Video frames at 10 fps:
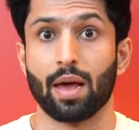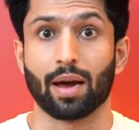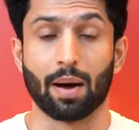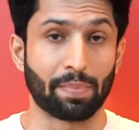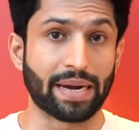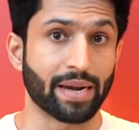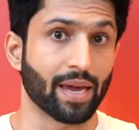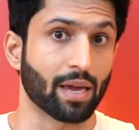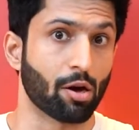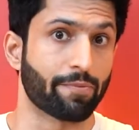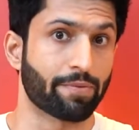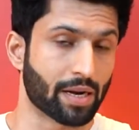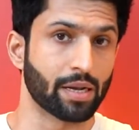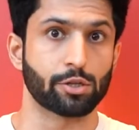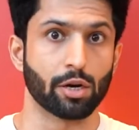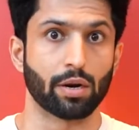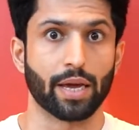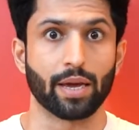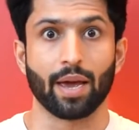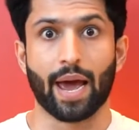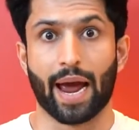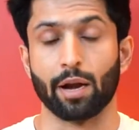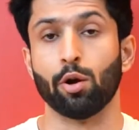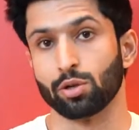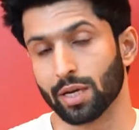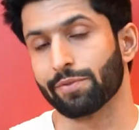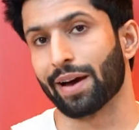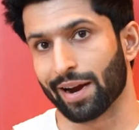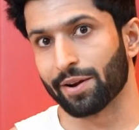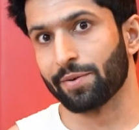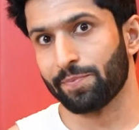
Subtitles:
completing your fitness journey and losing fat.